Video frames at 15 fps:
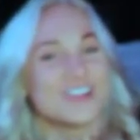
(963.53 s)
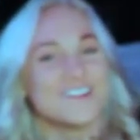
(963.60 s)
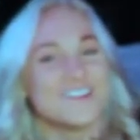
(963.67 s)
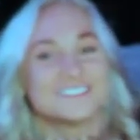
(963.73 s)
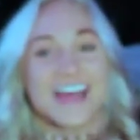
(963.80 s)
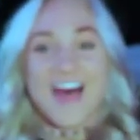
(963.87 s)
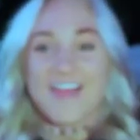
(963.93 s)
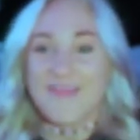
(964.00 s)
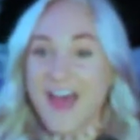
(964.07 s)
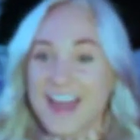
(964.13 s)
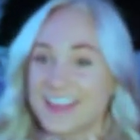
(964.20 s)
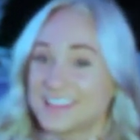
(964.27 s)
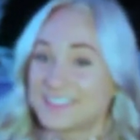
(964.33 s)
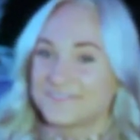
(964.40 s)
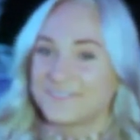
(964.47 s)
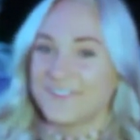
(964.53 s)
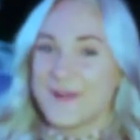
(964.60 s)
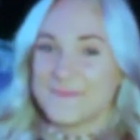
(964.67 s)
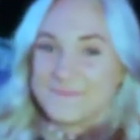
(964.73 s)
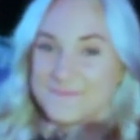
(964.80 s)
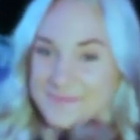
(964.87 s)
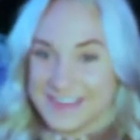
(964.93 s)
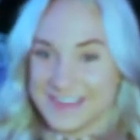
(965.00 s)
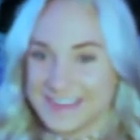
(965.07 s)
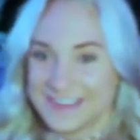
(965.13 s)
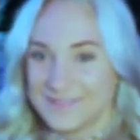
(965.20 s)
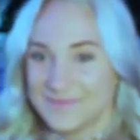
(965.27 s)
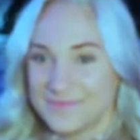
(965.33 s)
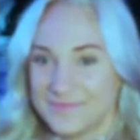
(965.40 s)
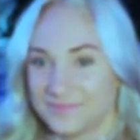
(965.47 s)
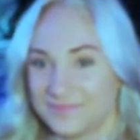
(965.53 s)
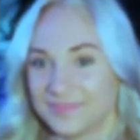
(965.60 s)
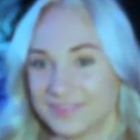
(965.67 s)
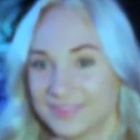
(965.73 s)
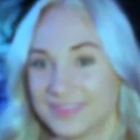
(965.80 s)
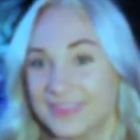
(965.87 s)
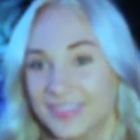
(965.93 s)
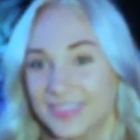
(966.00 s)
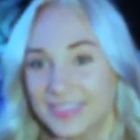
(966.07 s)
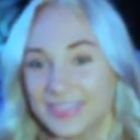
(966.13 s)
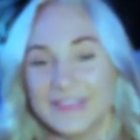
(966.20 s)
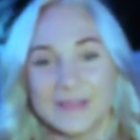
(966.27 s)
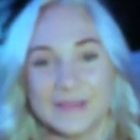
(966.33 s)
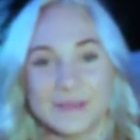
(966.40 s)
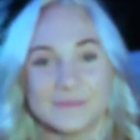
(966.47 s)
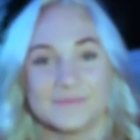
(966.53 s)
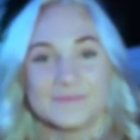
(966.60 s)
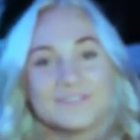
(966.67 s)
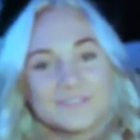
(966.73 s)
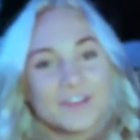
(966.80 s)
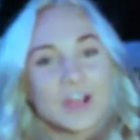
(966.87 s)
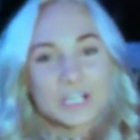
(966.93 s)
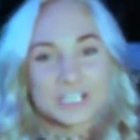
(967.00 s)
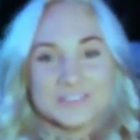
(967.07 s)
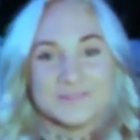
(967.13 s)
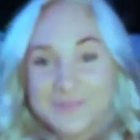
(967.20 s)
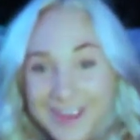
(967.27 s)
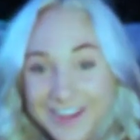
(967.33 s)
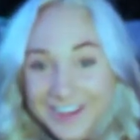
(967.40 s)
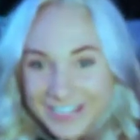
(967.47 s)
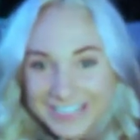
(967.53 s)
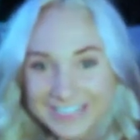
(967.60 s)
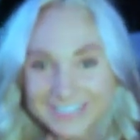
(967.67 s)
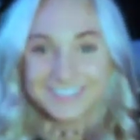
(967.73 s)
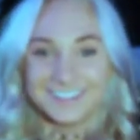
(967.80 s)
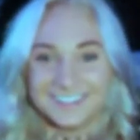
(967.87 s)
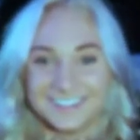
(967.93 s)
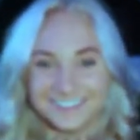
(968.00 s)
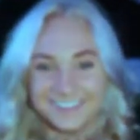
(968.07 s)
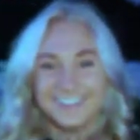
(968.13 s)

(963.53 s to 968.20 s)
assumes that it's from me, the Virgin Mary.